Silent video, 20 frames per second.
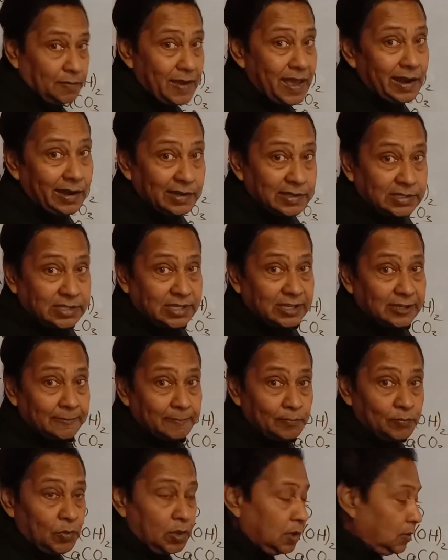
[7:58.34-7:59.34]
of valency.
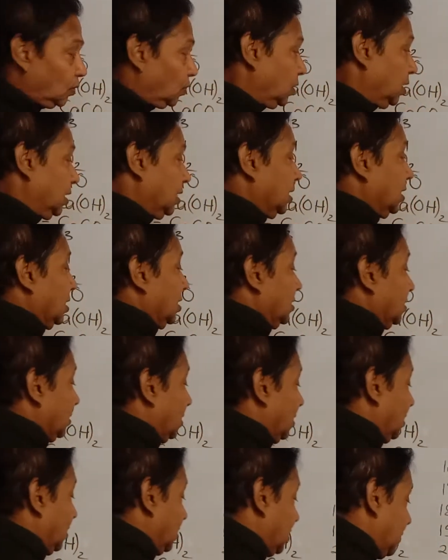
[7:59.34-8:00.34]
We
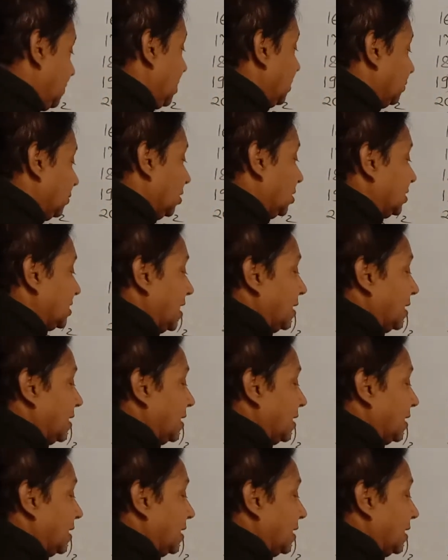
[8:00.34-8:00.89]
remember